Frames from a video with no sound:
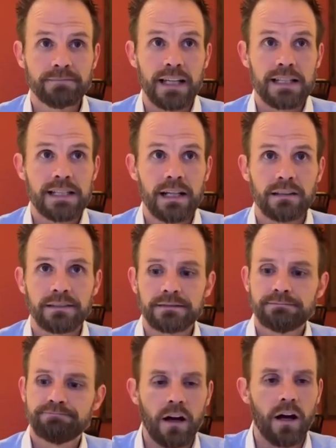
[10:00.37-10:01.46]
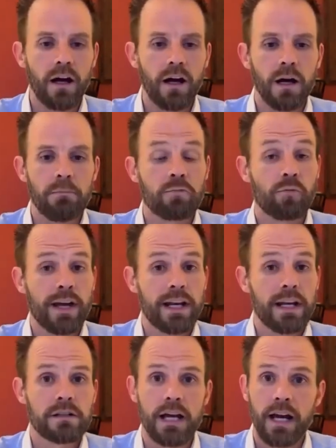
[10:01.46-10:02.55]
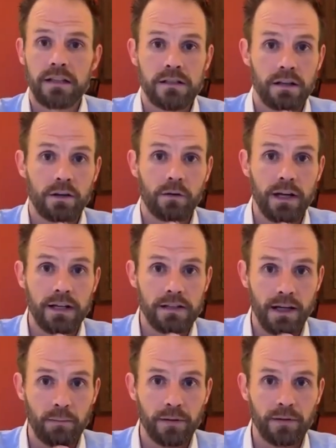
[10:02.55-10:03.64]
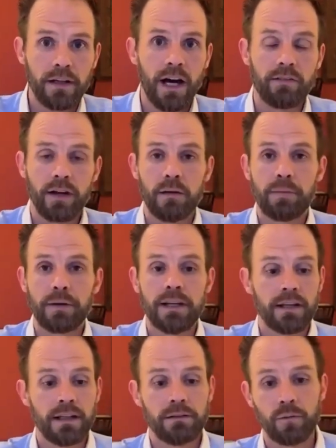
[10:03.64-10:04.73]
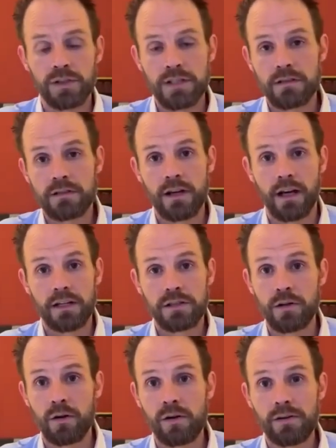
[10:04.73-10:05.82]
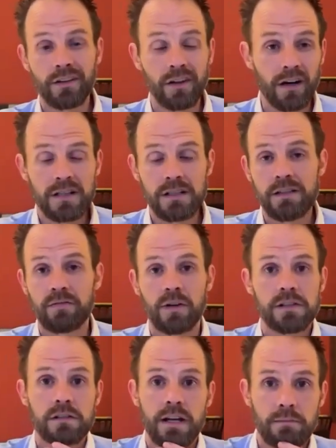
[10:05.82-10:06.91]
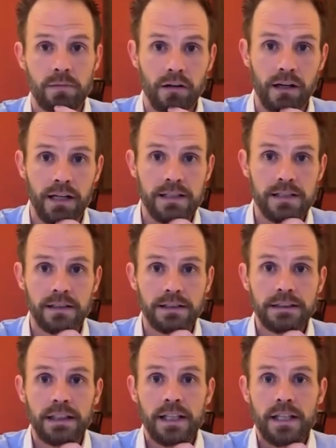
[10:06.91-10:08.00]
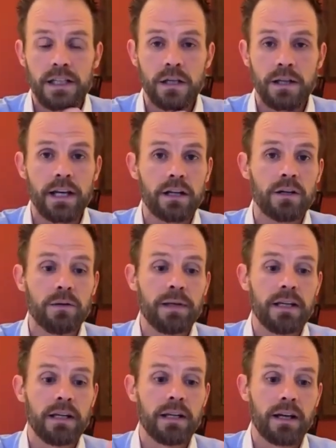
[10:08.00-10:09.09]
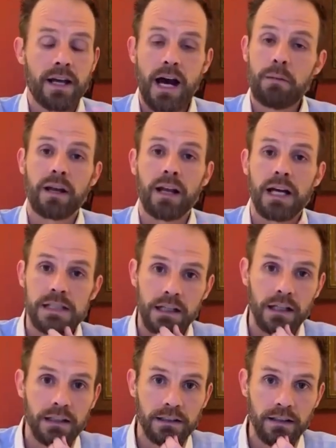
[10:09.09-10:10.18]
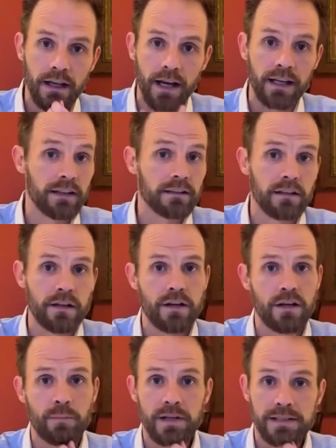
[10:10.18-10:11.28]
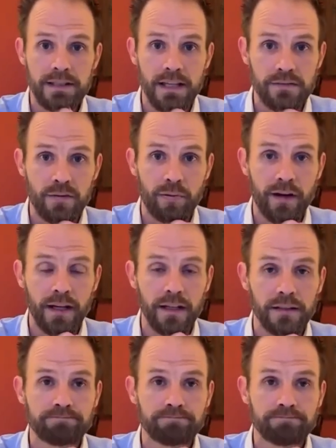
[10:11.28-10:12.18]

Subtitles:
itself. Radio Shack is another great example of a company that was sold largely for its trademark rights so that it could be capitalized on, and it has continued to be a successful brand.